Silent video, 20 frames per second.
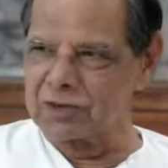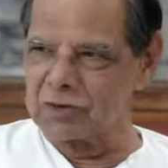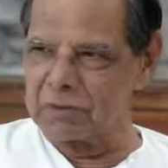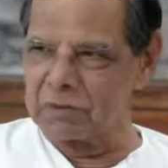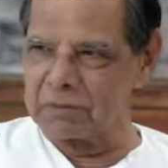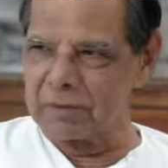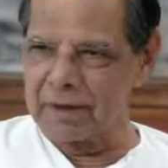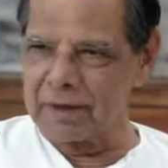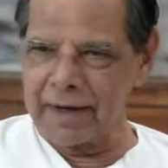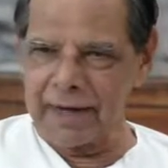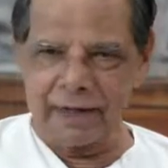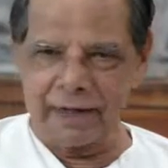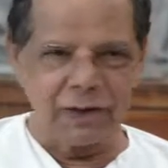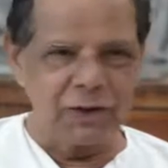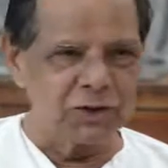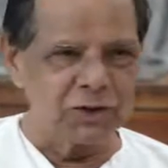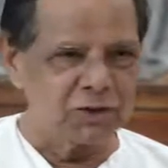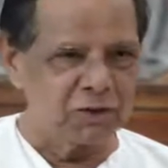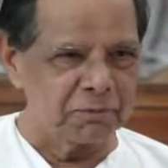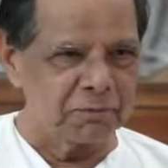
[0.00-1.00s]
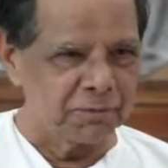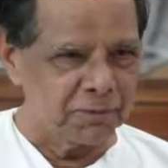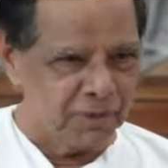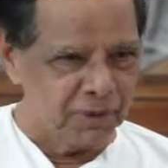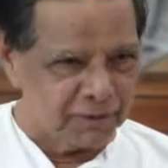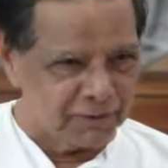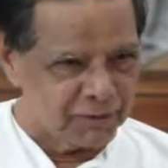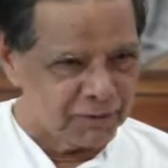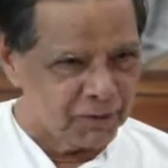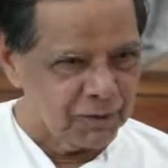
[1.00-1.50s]
so miraculous, so
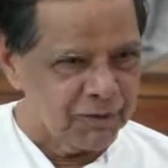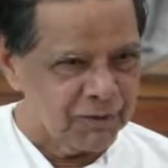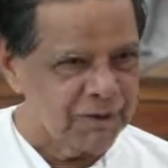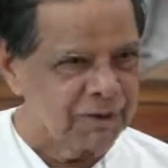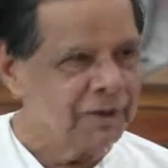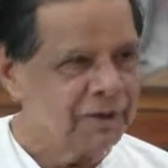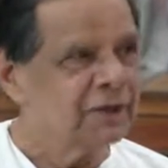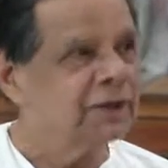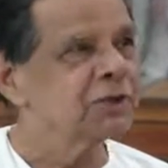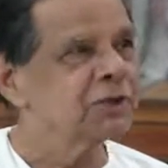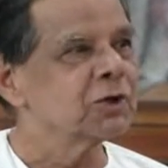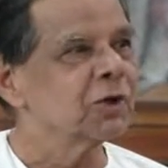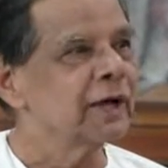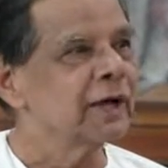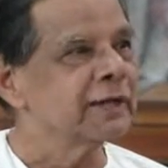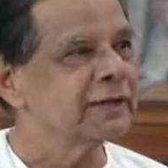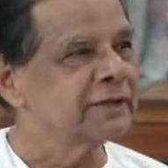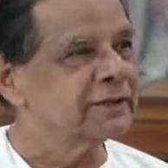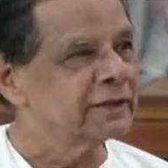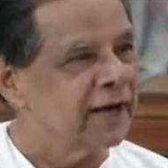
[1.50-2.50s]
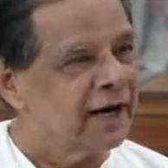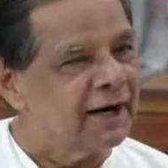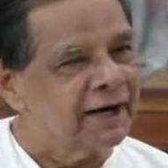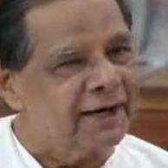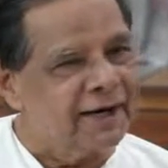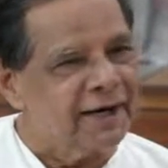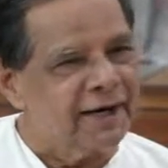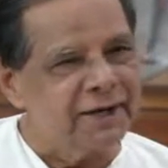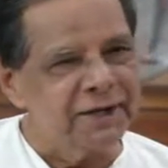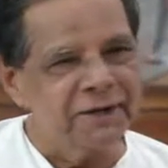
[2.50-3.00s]
beautiful, so
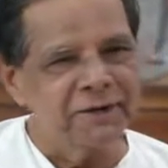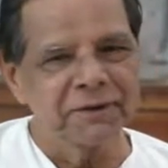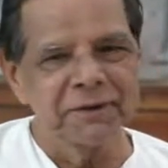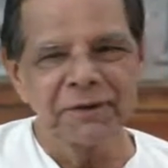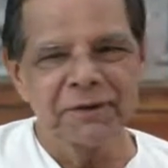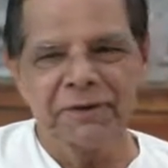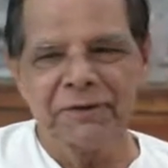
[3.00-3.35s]
enchanting.